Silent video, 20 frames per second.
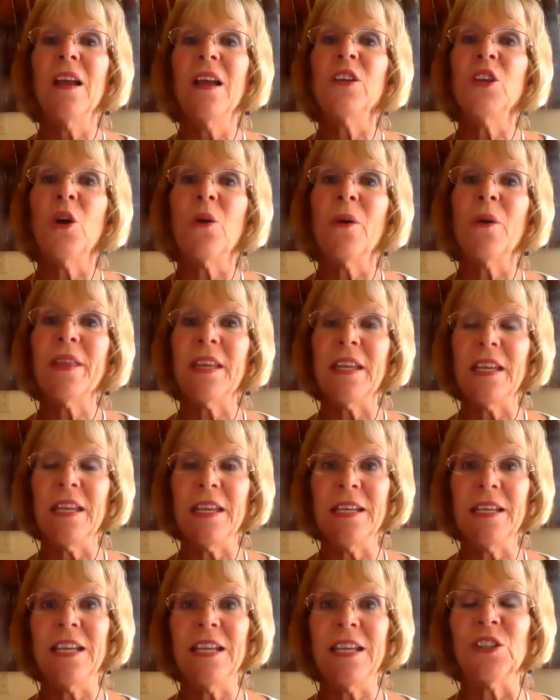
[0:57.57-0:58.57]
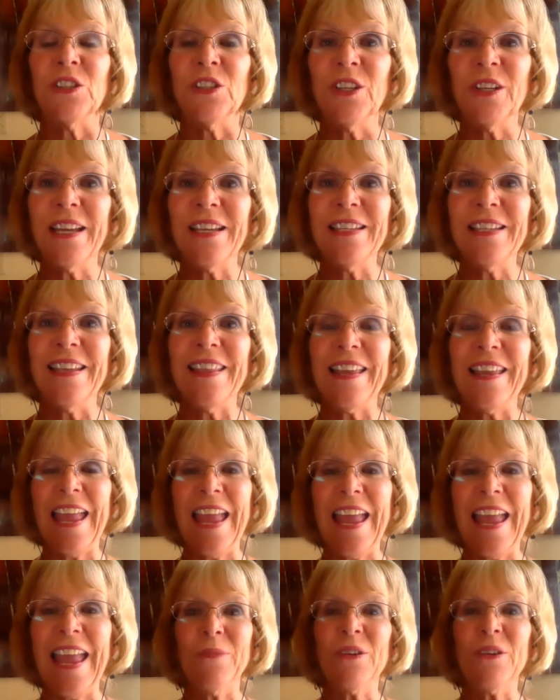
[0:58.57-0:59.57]
knowing that you need to look into the
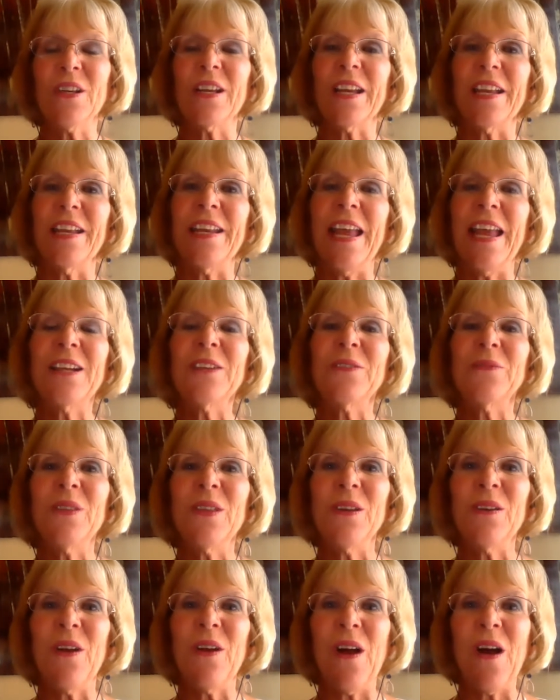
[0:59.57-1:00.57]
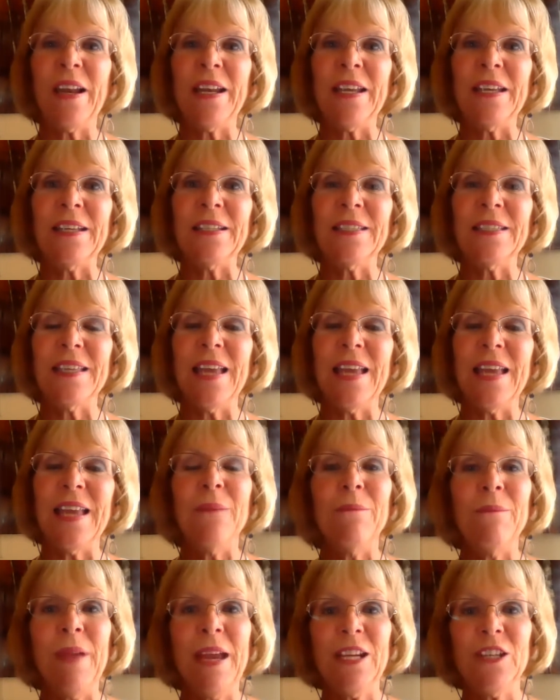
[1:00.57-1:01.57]
camera to connect with your audience,
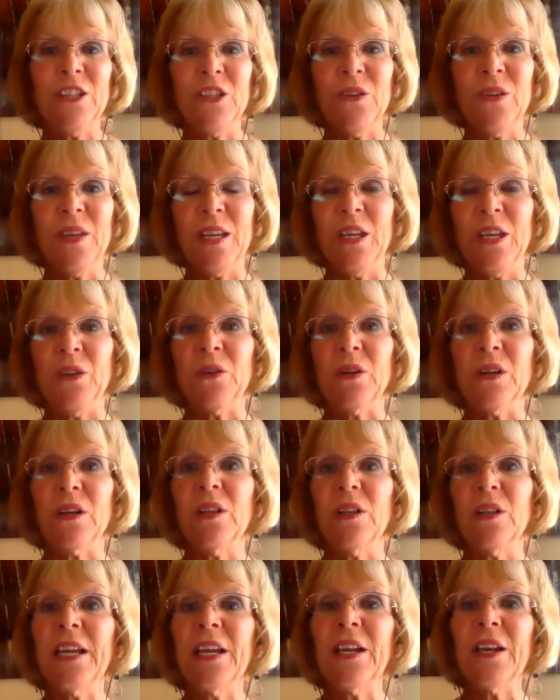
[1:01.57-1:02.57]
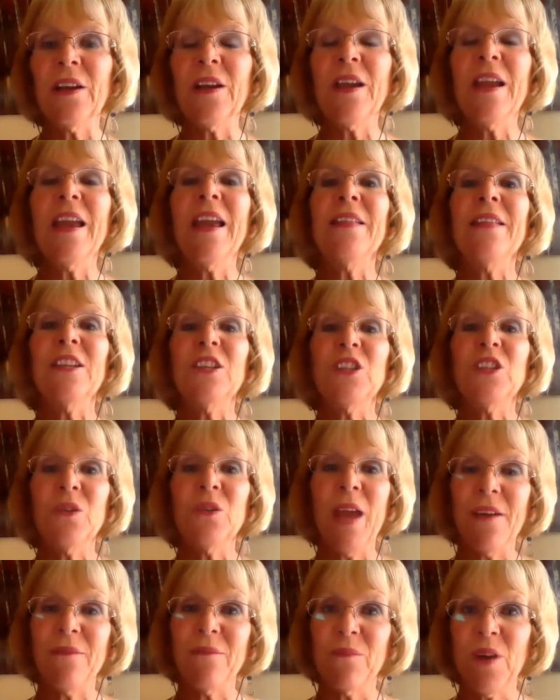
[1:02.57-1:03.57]
make sure that you're clear, that you
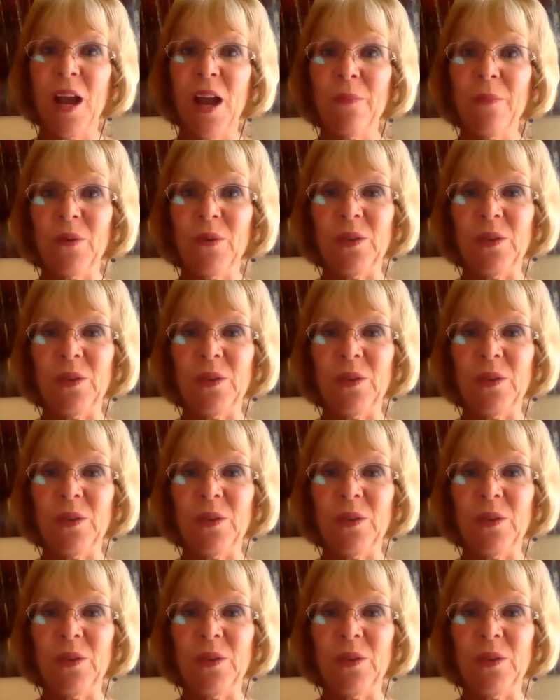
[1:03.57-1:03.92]
have proper